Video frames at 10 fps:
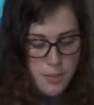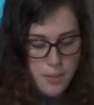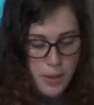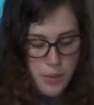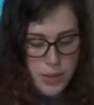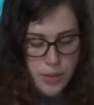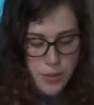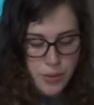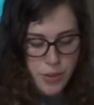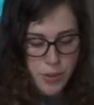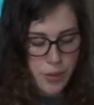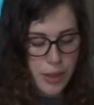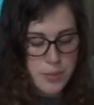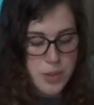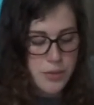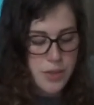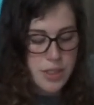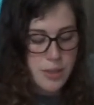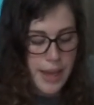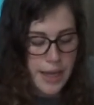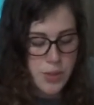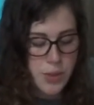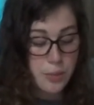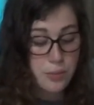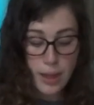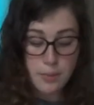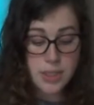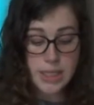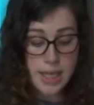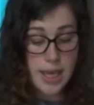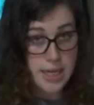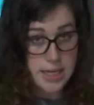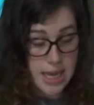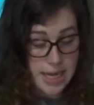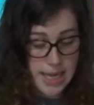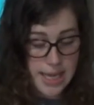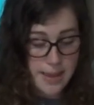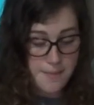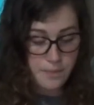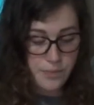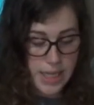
but when Luke crept over to the back door promptly at 9 a.m.